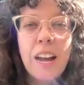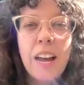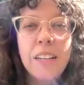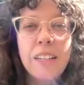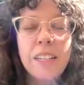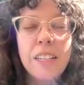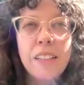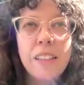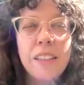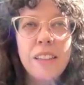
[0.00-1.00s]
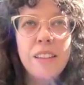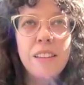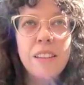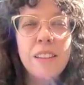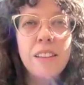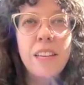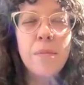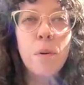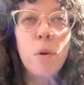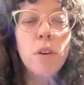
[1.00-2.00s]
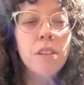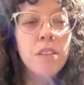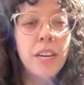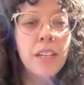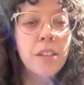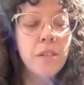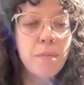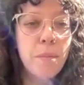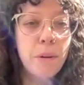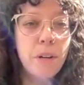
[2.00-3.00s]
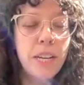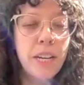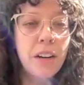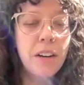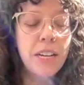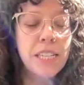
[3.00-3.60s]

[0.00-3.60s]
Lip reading: And the important thing to remember here